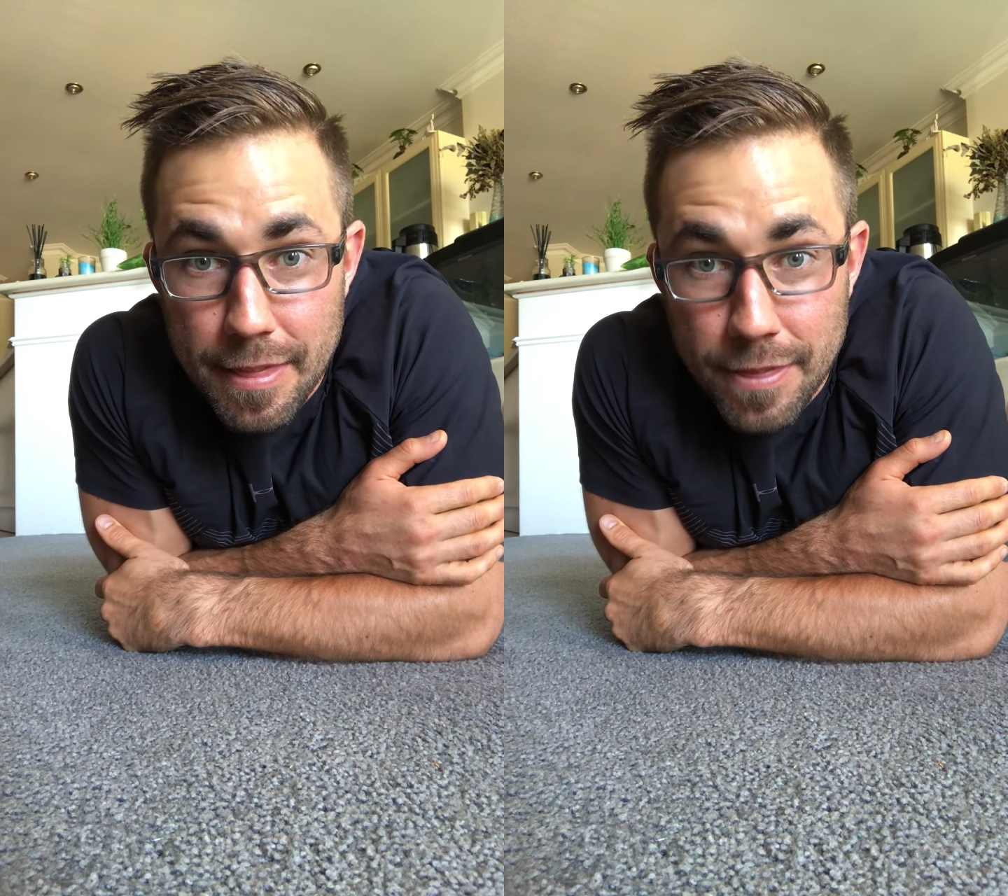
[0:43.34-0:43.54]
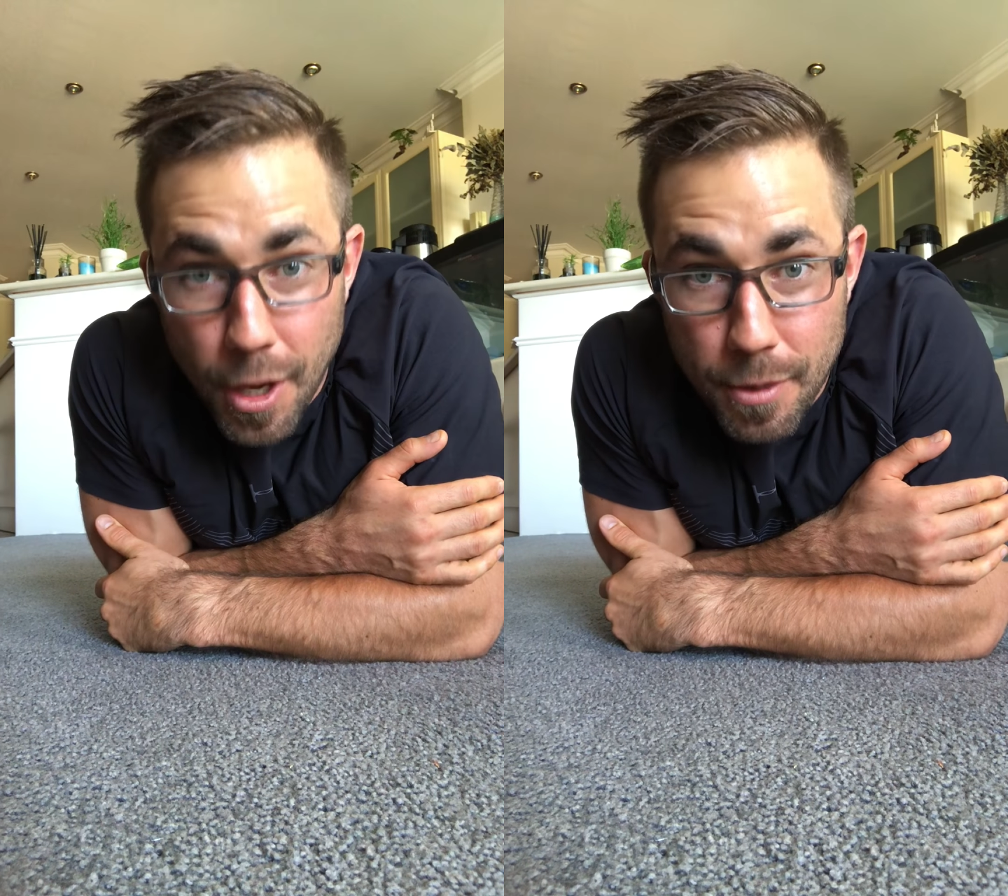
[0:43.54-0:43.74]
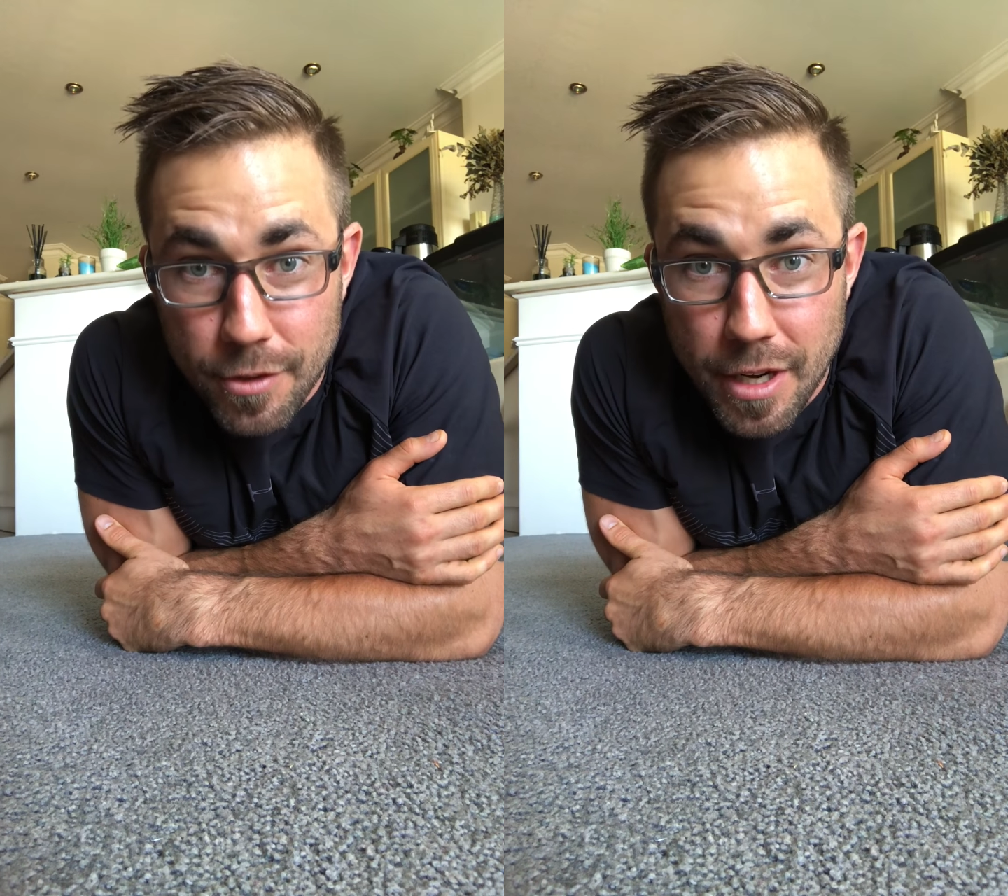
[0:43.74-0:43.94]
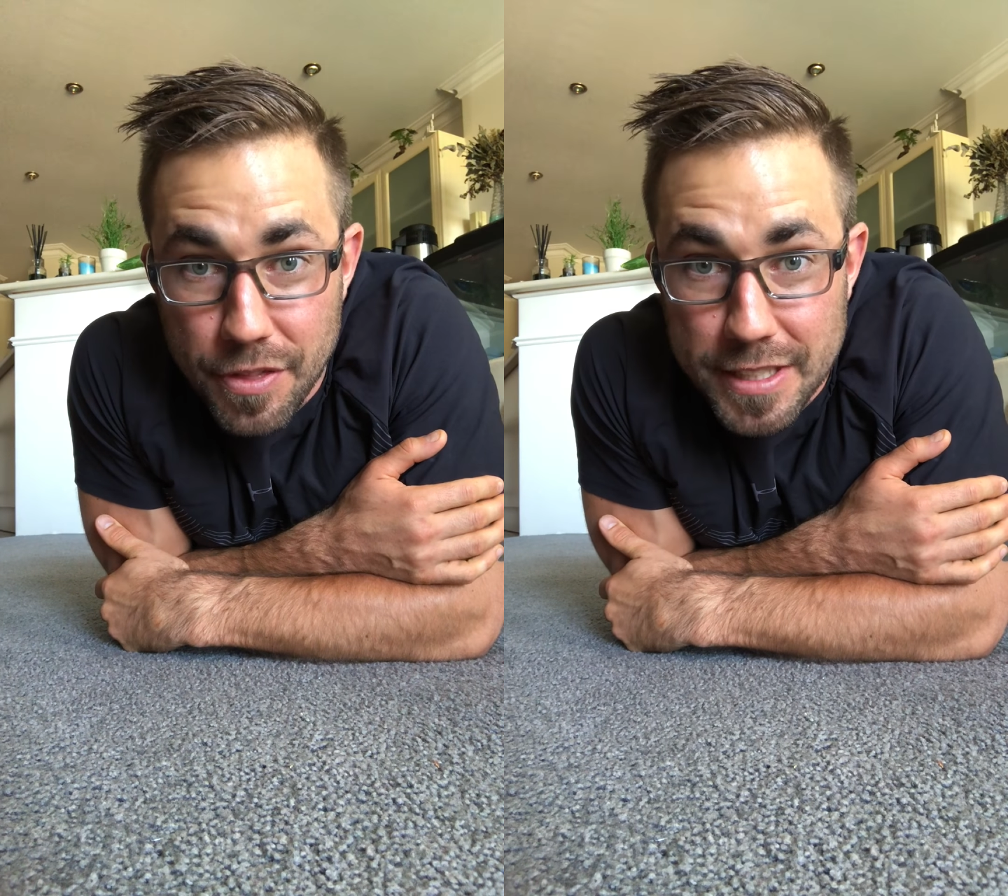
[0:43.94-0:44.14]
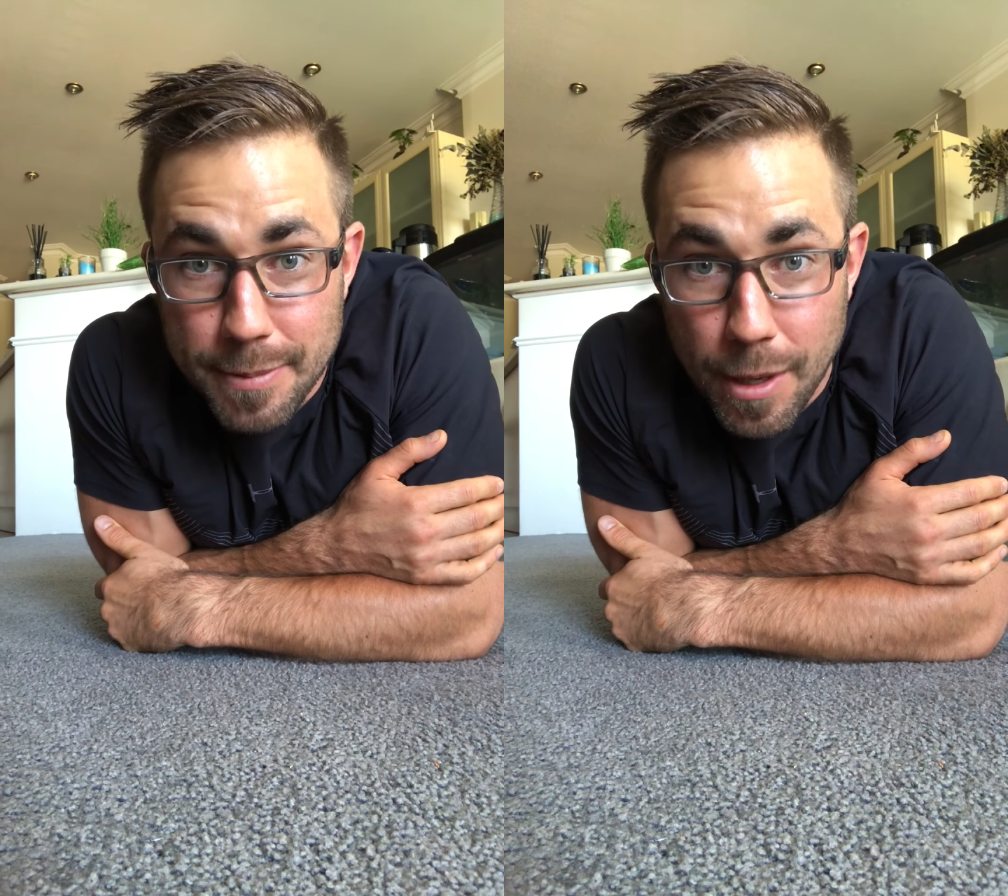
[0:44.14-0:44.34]
No one really
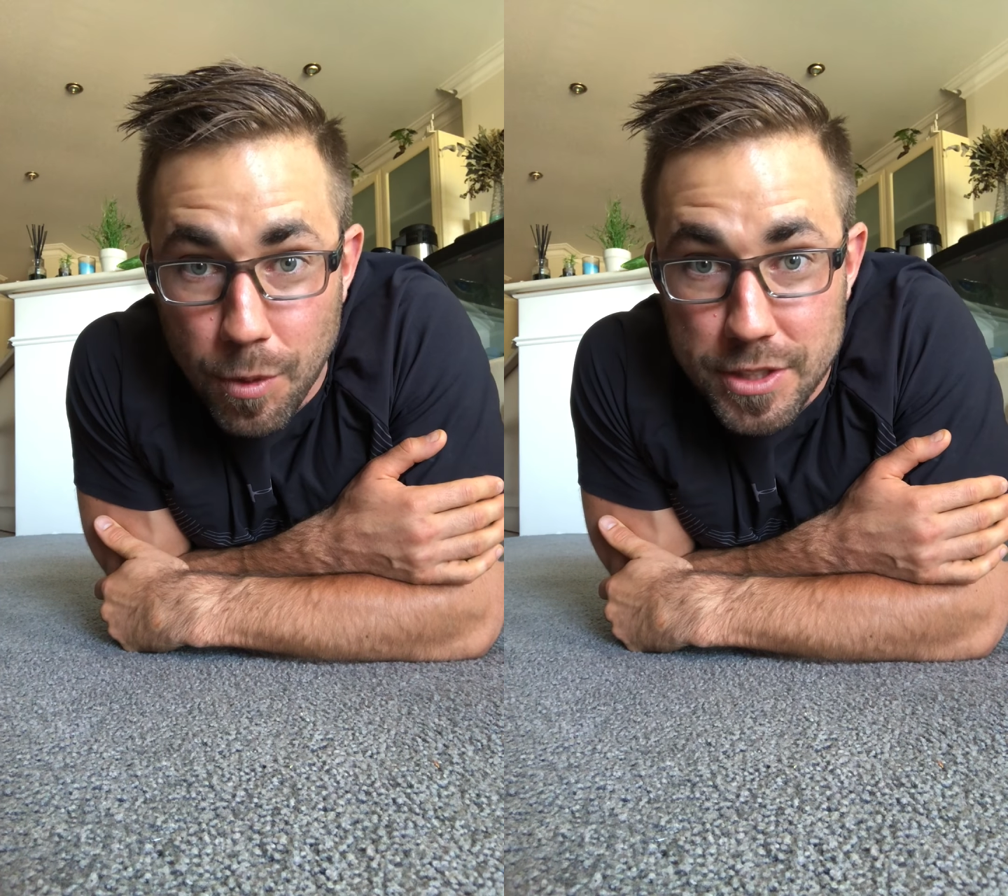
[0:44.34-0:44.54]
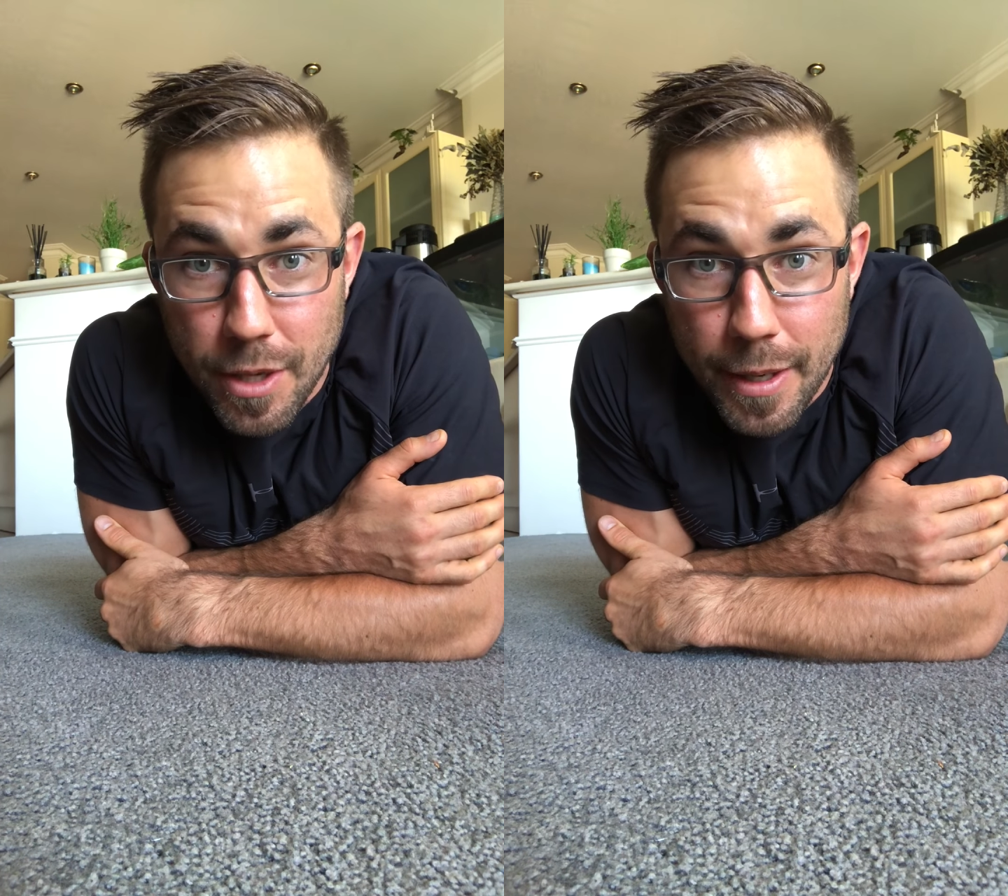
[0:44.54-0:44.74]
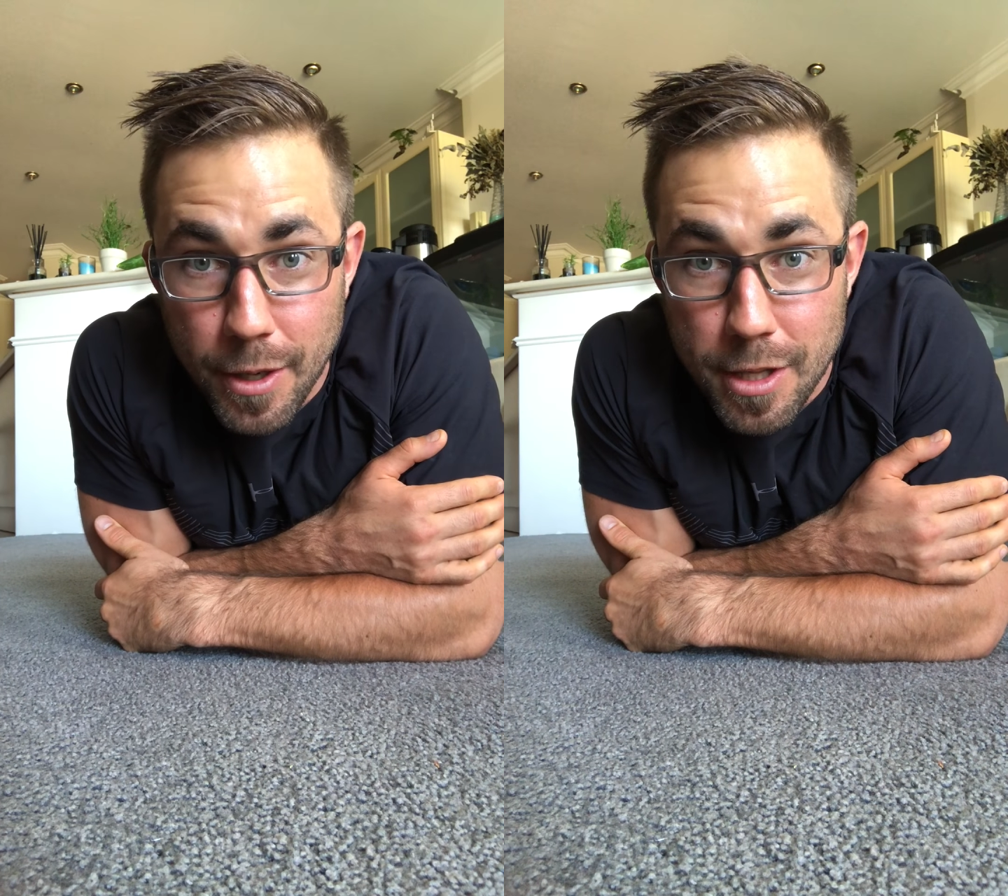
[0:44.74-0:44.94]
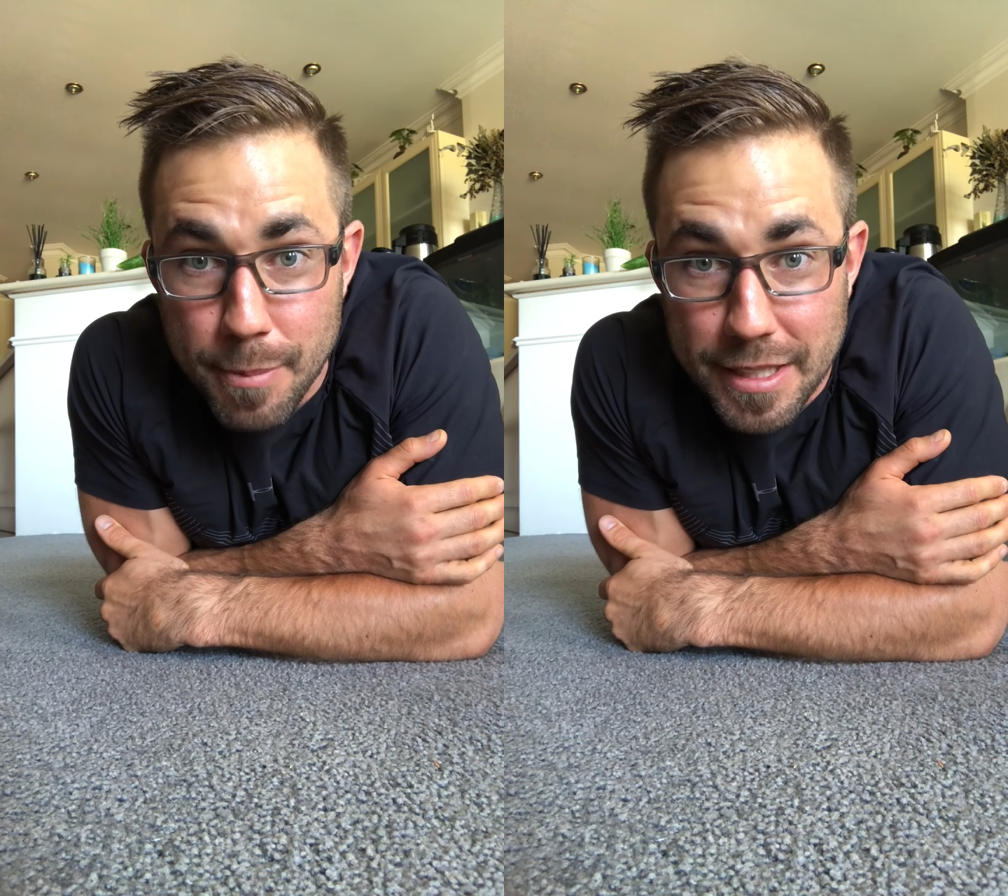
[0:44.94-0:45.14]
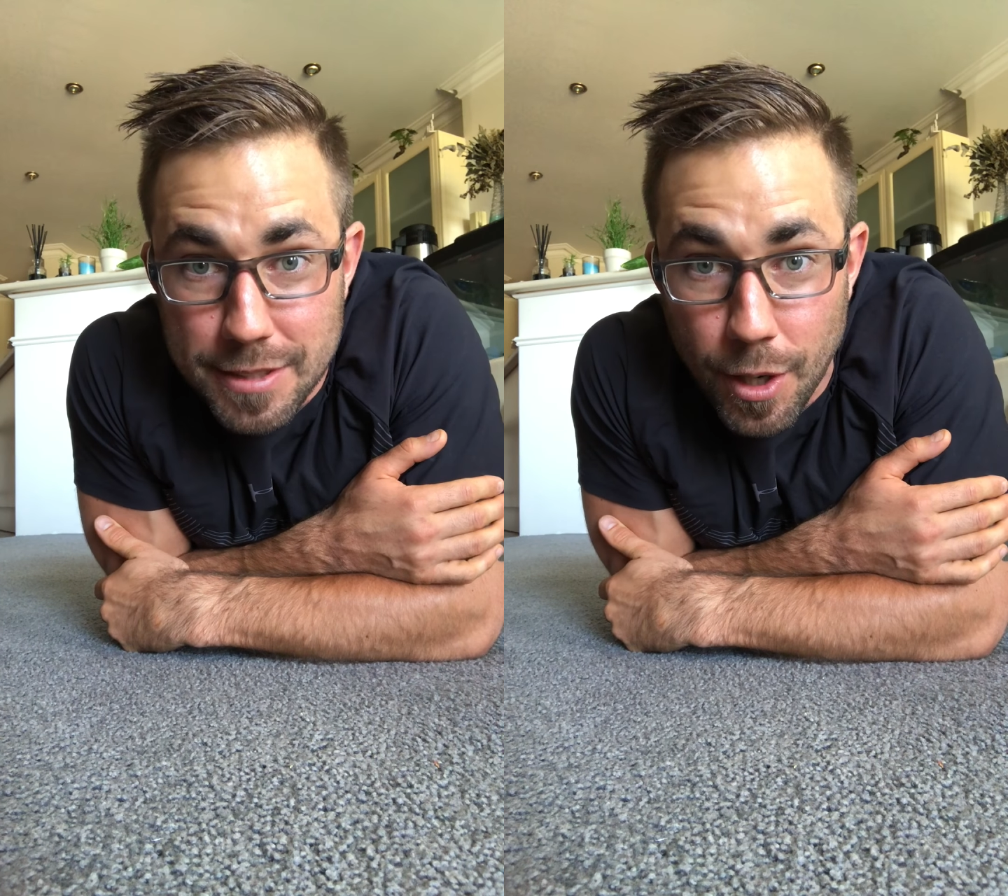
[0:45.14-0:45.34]
thinks about what's going on at the
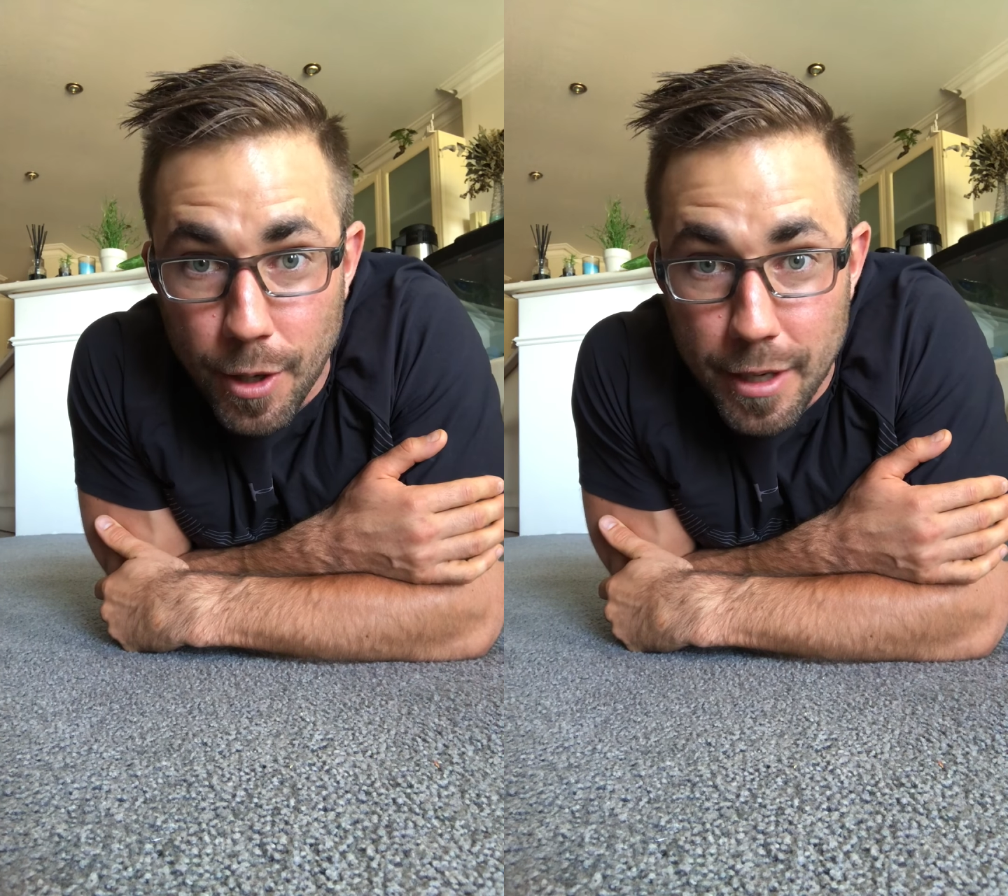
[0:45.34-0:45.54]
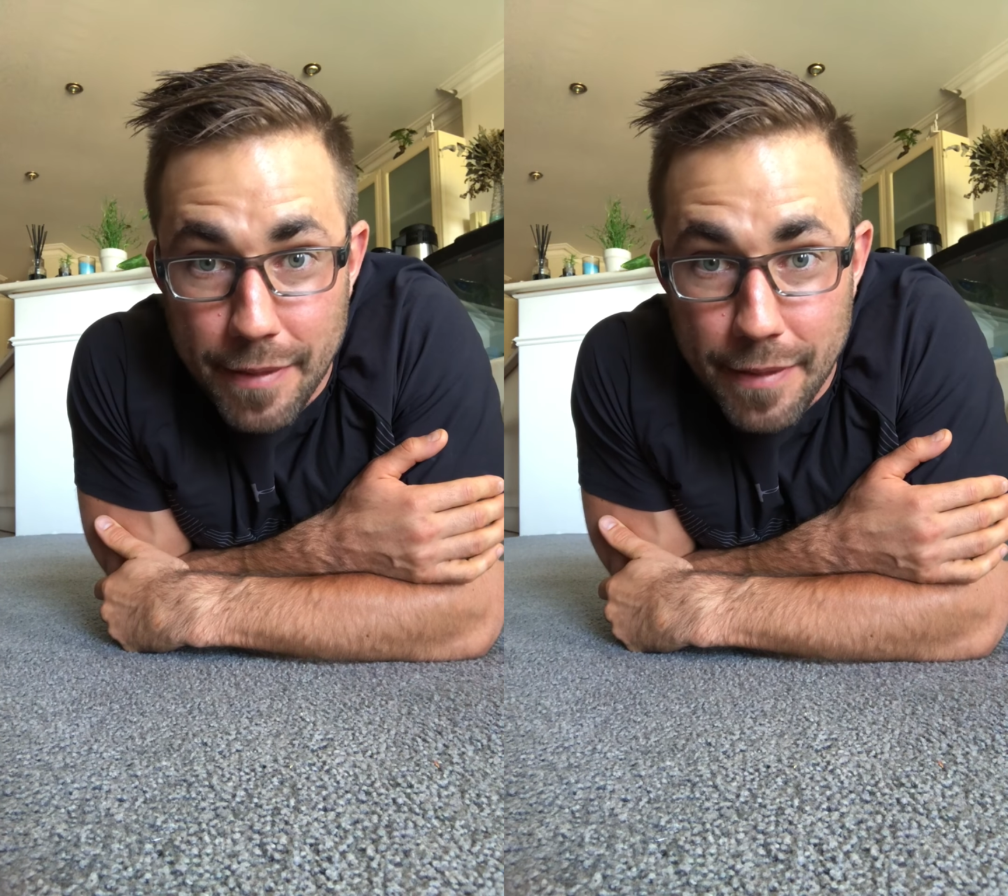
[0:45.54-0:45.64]
big toe,